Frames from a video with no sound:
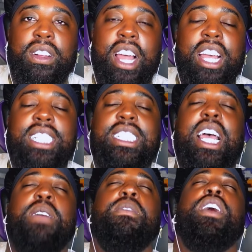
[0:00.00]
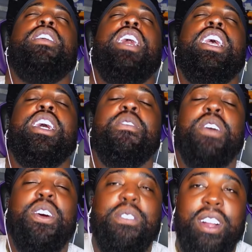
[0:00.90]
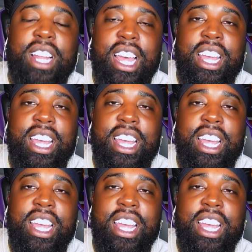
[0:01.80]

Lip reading: Like, it's like, bro, like, come on, bro. Like,